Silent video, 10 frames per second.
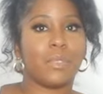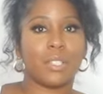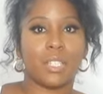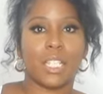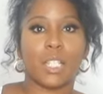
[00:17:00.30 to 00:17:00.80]

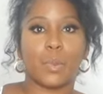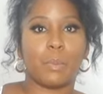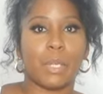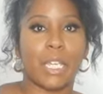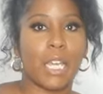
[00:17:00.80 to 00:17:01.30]
this
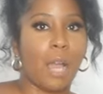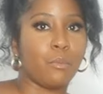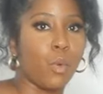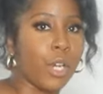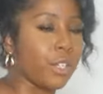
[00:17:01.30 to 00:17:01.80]
would be,
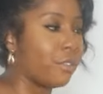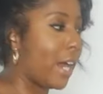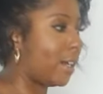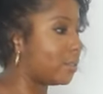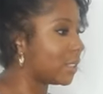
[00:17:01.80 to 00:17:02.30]
I'm walking
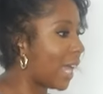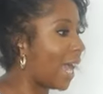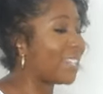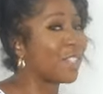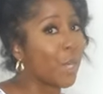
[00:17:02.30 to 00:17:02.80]
around
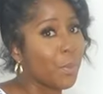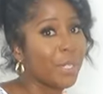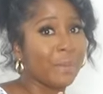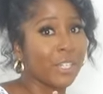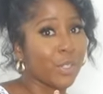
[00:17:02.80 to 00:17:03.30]
and
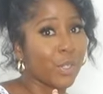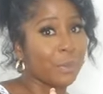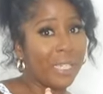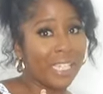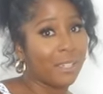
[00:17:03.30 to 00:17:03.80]
nobody better knock
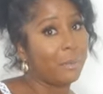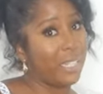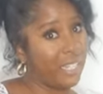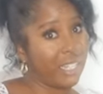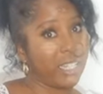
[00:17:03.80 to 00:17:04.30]
me
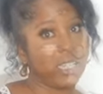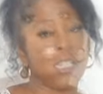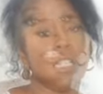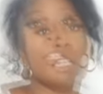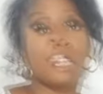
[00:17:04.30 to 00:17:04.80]
bikini.
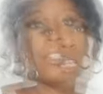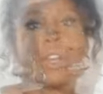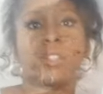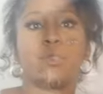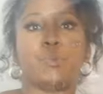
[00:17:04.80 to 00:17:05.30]

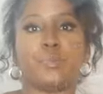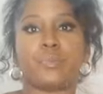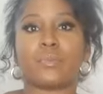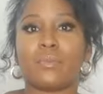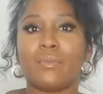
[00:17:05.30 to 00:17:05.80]
So
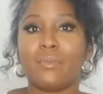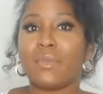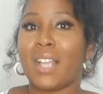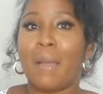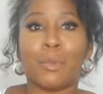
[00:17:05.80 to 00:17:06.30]

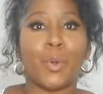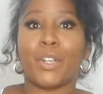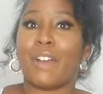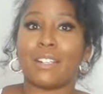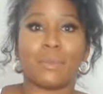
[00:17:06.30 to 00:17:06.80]
I'm not
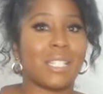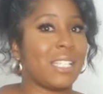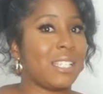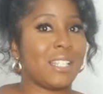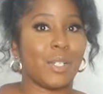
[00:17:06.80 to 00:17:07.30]
walking around, I'm
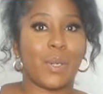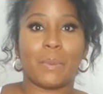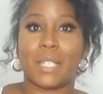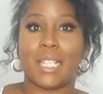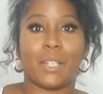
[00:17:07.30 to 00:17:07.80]
sitting still, I'm
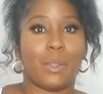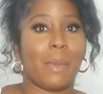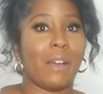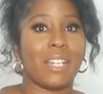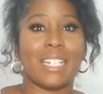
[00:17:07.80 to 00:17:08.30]
sitting on the
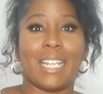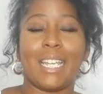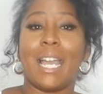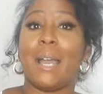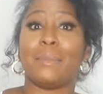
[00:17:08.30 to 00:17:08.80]

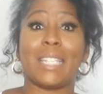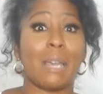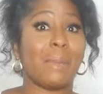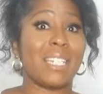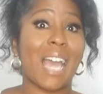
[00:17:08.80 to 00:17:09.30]
balcony, I'm
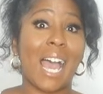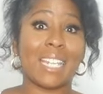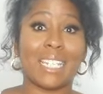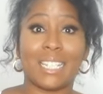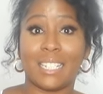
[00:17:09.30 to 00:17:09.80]
getting my
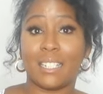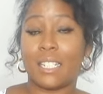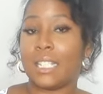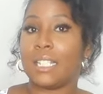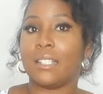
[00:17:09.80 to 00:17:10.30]
tan
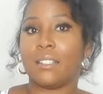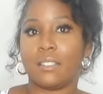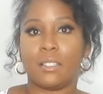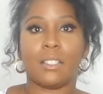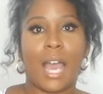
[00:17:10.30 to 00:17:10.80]

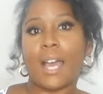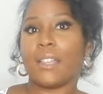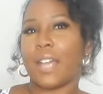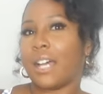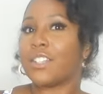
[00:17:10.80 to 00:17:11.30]
in,
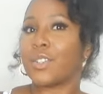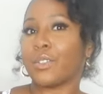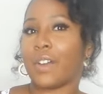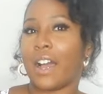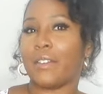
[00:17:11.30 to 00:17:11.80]
that sort
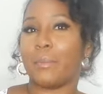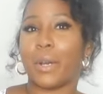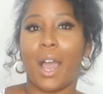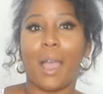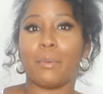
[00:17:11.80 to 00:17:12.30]
of vibe.
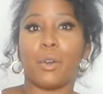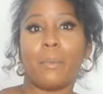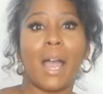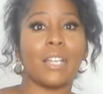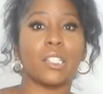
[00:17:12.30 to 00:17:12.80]
But I'm not
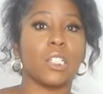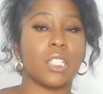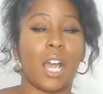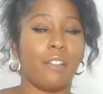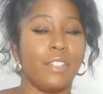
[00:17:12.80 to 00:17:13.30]
mad, because
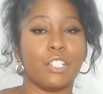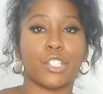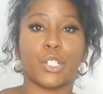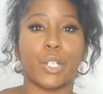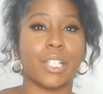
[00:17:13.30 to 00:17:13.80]
I've
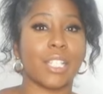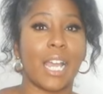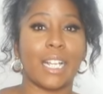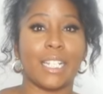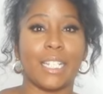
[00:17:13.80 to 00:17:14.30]
literally got
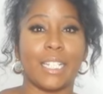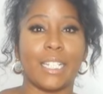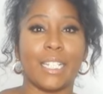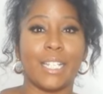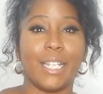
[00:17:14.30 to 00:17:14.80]
exactly